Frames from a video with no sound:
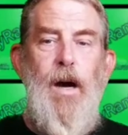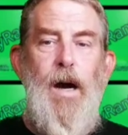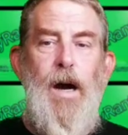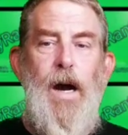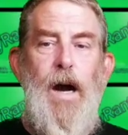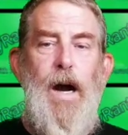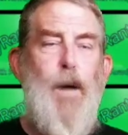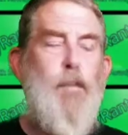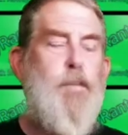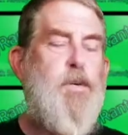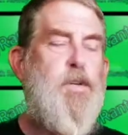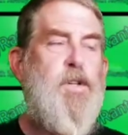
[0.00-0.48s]

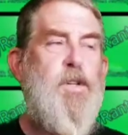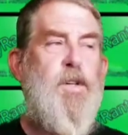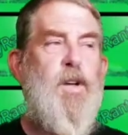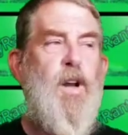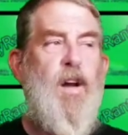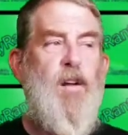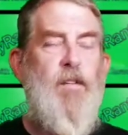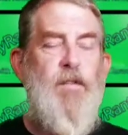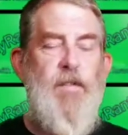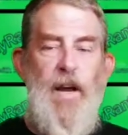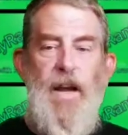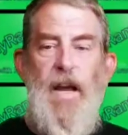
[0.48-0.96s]
option
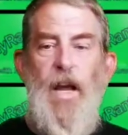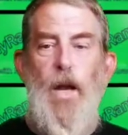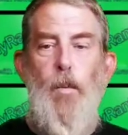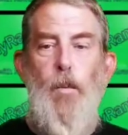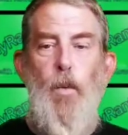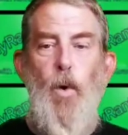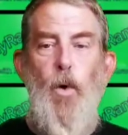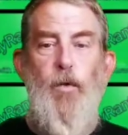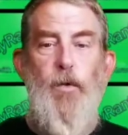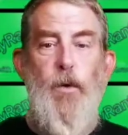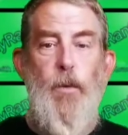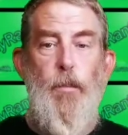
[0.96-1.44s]

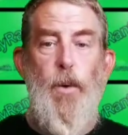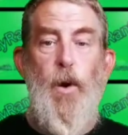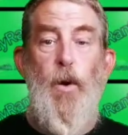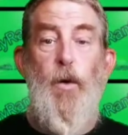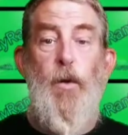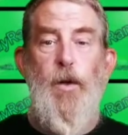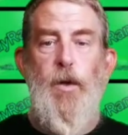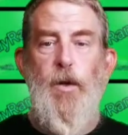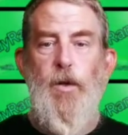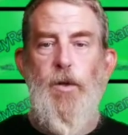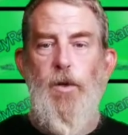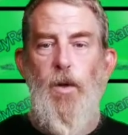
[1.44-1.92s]
available for
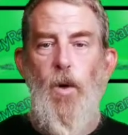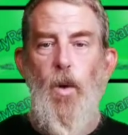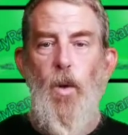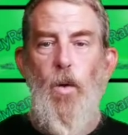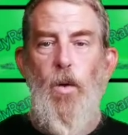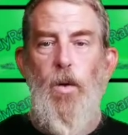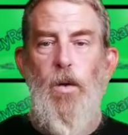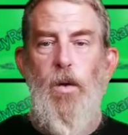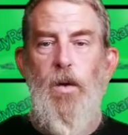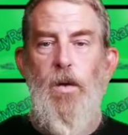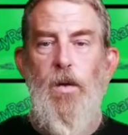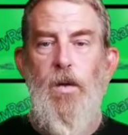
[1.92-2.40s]
birth control.